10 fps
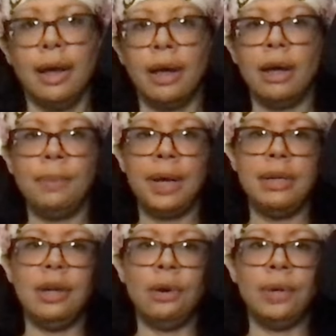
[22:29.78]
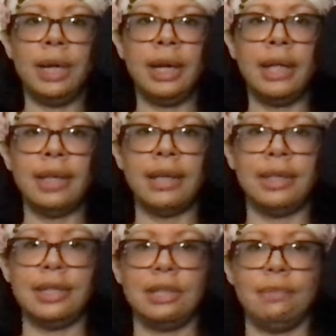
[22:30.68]
Upon knowing
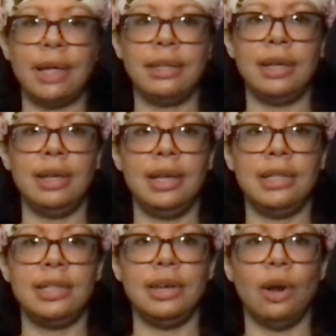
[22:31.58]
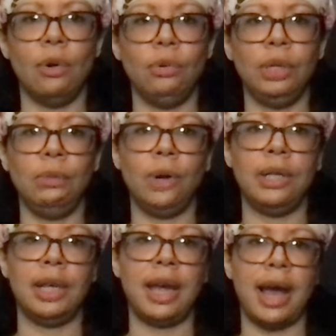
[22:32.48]
that this method is the only
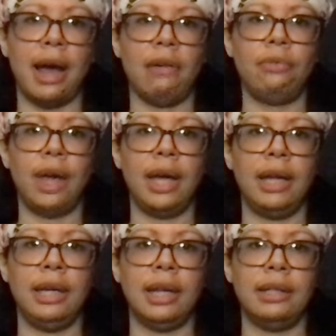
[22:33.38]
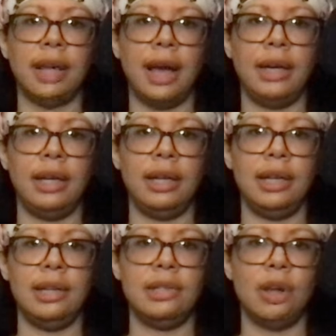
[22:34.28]
one they have and that it
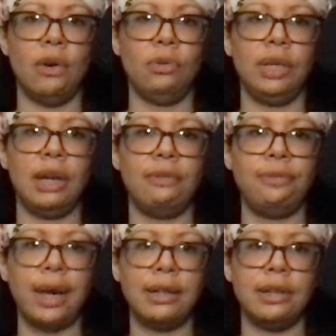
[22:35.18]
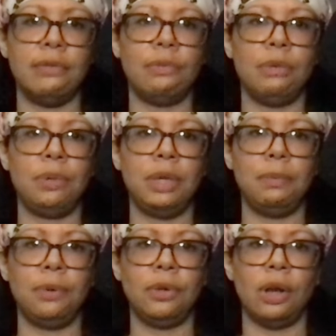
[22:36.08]
is only effective when
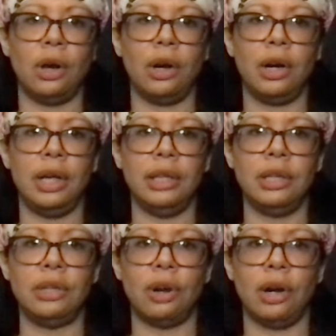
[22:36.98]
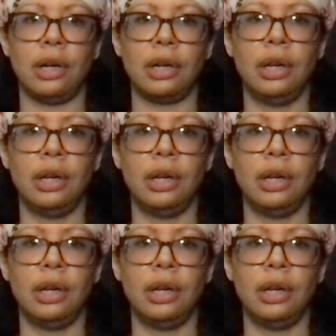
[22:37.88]
people are in the dark,